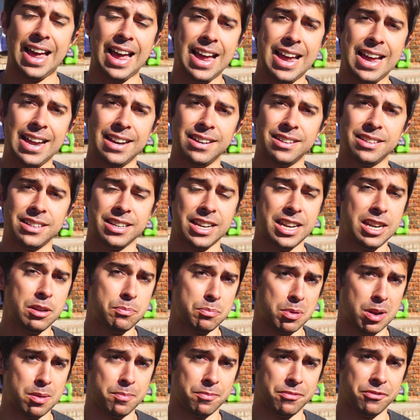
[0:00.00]
and a heat
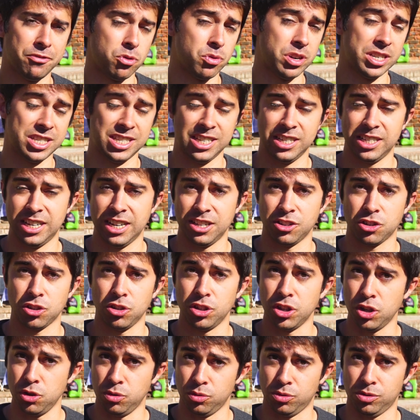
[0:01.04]
pump for
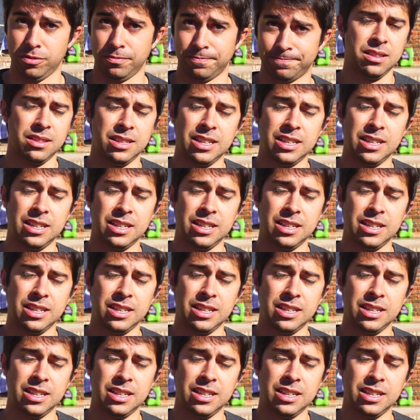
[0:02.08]
residential use.